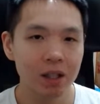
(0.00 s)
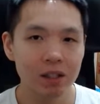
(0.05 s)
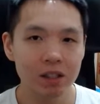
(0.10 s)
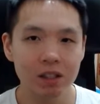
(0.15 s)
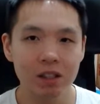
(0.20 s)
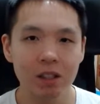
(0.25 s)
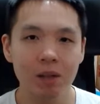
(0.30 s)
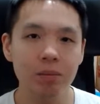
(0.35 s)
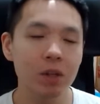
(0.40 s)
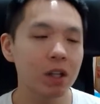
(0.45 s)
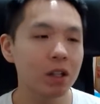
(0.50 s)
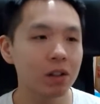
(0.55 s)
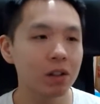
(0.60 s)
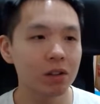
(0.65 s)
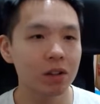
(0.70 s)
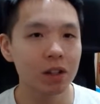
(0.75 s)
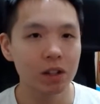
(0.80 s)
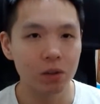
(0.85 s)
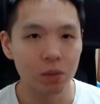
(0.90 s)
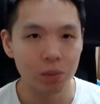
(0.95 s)
Something a
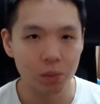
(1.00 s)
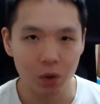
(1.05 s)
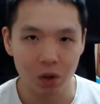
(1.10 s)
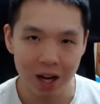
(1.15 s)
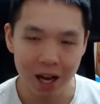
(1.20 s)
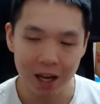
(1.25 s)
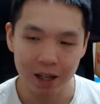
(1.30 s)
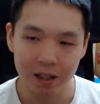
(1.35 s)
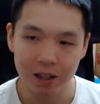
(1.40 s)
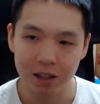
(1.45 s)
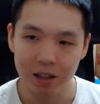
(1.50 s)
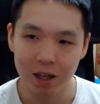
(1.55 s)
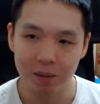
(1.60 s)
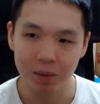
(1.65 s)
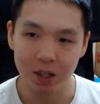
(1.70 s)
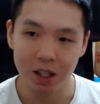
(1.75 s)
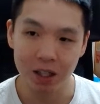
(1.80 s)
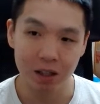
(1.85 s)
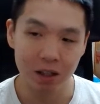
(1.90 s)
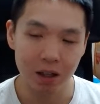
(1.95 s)
little more
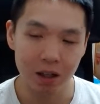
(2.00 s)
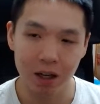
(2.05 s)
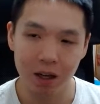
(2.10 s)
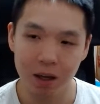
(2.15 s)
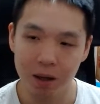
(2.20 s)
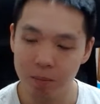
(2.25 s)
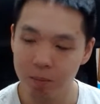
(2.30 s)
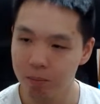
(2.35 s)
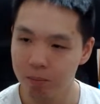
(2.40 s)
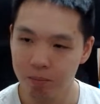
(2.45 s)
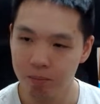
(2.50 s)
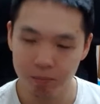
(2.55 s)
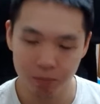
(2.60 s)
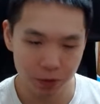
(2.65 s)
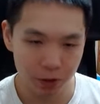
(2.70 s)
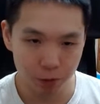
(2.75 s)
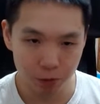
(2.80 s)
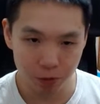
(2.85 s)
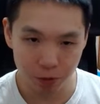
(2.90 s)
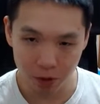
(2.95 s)
academic. Um,
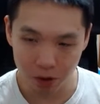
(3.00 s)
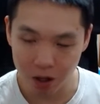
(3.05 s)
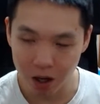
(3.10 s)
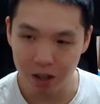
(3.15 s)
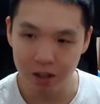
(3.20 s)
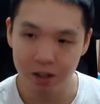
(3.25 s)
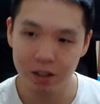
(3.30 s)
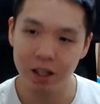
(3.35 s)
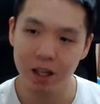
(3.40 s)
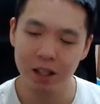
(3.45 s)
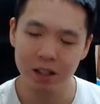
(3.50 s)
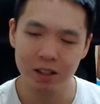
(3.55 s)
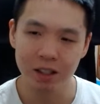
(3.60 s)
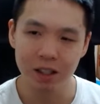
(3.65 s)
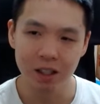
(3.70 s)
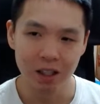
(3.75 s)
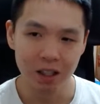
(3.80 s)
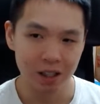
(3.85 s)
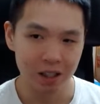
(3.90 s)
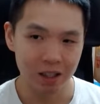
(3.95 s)
for context,
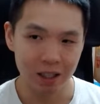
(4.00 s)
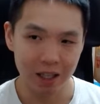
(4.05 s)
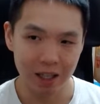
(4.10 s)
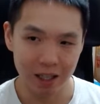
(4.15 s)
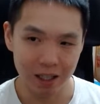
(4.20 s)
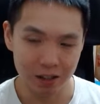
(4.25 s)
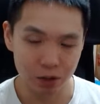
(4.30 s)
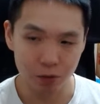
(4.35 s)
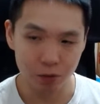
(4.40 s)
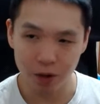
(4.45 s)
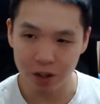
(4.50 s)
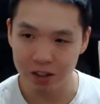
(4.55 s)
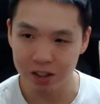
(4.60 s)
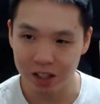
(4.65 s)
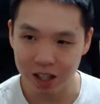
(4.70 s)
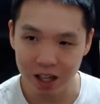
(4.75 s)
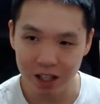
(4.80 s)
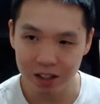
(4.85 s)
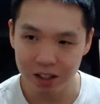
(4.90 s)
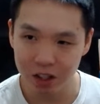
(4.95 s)
uh, as far as
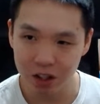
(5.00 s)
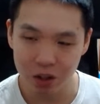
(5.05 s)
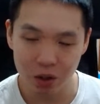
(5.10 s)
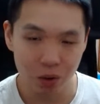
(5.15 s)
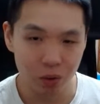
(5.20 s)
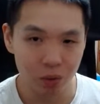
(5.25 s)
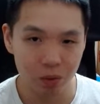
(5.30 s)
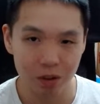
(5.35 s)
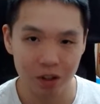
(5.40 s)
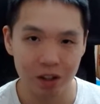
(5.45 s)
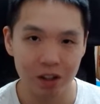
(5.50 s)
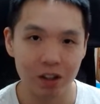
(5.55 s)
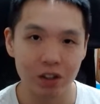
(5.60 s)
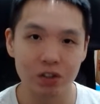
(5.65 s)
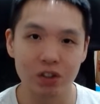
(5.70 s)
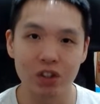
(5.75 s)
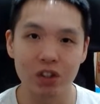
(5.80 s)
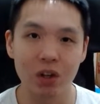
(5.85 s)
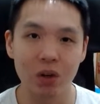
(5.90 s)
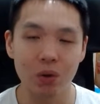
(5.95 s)
I know,
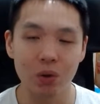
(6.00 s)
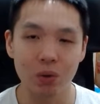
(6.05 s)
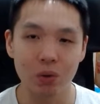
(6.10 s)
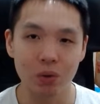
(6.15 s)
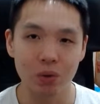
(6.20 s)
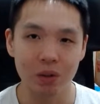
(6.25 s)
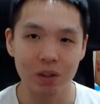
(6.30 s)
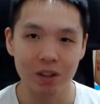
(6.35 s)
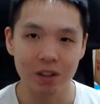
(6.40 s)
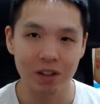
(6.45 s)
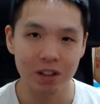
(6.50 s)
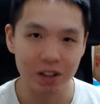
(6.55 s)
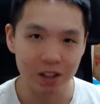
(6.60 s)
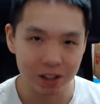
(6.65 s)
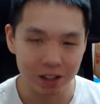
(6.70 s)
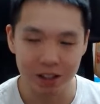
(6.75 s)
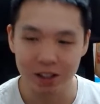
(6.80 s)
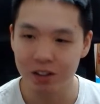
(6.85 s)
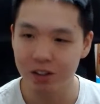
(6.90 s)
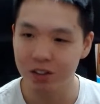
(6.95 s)
there's no
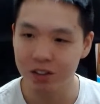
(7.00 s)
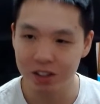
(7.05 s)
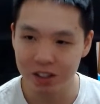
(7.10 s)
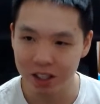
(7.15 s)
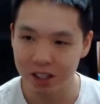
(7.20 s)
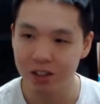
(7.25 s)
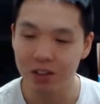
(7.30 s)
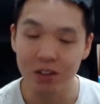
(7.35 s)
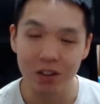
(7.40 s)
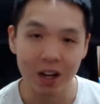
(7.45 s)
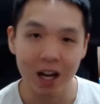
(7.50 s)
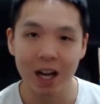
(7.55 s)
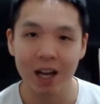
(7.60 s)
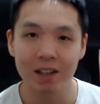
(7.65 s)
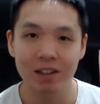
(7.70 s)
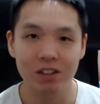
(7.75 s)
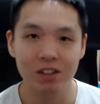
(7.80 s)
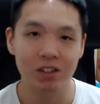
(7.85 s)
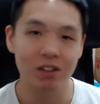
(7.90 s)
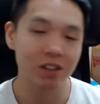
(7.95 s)
clear single
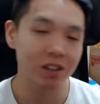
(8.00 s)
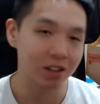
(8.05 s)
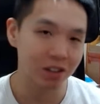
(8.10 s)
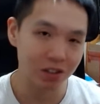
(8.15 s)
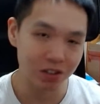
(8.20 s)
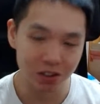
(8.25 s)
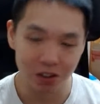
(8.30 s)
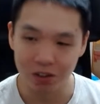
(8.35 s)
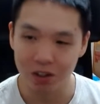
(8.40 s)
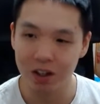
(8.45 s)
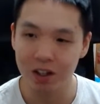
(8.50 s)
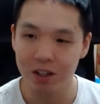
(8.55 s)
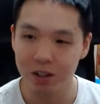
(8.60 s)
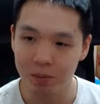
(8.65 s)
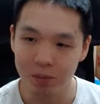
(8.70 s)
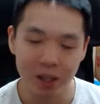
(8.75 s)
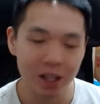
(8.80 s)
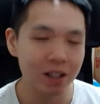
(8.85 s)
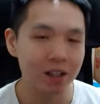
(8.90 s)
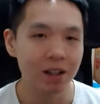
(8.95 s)
answer and there's a lot of
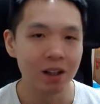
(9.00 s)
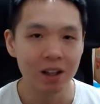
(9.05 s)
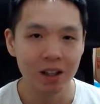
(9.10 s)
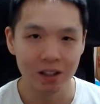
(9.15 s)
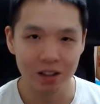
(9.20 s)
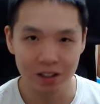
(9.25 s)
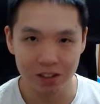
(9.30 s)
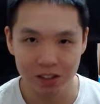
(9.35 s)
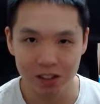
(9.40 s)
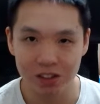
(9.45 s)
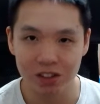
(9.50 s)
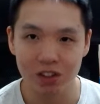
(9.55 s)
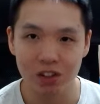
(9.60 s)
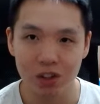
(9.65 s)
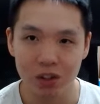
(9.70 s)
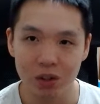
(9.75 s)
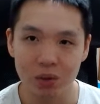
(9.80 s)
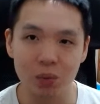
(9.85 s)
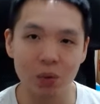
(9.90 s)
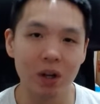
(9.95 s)
debate. This is a
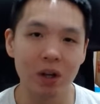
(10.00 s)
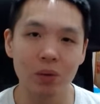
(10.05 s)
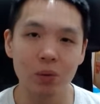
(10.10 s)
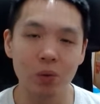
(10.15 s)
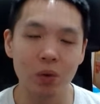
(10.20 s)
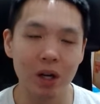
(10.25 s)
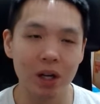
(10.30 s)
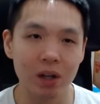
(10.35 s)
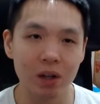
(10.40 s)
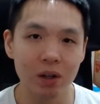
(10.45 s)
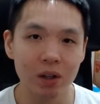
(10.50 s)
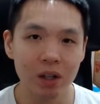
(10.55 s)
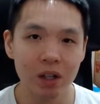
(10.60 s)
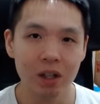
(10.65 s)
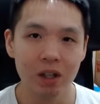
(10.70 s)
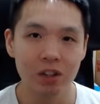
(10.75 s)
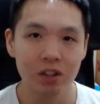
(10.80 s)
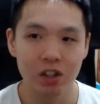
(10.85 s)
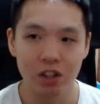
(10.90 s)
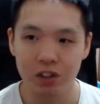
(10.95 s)
good one where
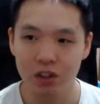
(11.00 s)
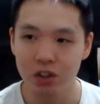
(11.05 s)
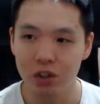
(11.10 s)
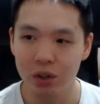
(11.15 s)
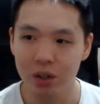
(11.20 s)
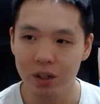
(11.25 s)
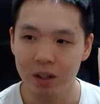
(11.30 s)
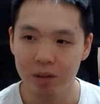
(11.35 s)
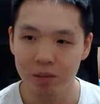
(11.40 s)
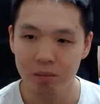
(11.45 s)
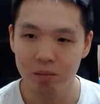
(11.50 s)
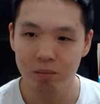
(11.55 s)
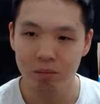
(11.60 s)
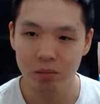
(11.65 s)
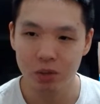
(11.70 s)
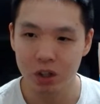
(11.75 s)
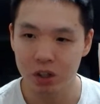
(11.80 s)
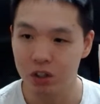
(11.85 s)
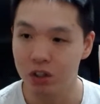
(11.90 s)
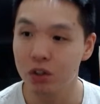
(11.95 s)
to do it
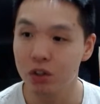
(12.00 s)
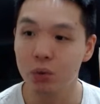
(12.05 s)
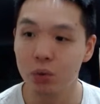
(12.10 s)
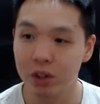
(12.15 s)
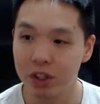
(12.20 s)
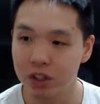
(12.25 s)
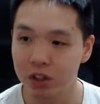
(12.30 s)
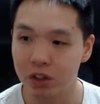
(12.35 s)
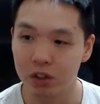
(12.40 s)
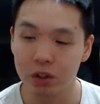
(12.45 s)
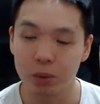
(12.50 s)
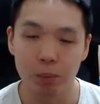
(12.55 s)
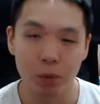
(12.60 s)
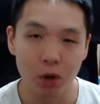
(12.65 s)
to do research